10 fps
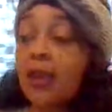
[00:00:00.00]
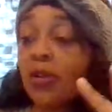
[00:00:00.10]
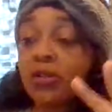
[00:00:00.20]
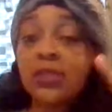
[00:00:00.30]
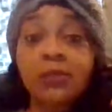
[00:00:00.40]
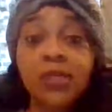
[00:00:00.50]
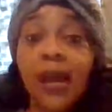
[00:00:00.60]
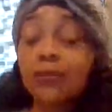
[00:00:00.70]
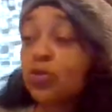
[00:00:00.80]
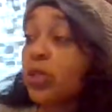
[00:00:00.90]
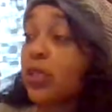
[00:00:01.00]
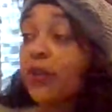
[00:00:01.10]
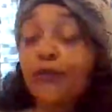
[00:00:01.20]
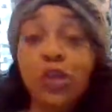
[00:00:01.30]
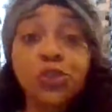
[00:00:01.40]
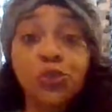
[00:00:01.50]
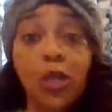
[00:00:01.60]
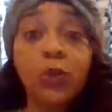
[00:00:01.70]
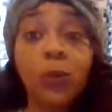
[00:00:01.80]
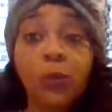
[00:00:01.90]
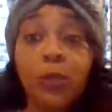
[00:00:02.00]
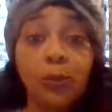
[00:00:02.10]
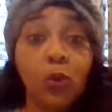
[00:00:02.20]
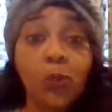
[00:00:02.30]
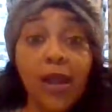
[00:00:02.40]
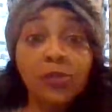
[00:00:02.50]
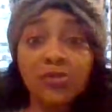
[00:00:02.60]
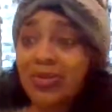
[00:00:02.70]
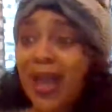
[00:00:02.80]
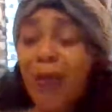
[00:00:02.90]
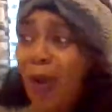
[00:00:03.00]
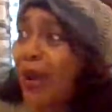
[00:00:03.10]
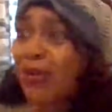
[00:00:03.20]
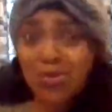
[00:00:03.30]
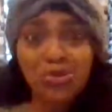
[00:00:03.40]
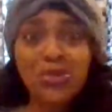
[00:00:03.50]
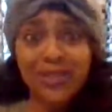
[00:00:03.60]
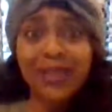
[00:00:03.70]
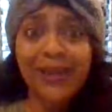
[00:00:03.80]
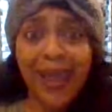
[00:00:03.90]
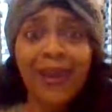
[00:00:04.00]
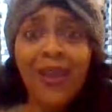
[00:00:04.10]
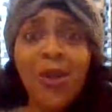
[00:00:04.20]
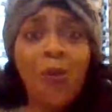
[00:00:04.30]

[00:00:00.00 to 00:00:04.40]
And there's sometimes you can get frustrated with people around you, like, why don't you see that?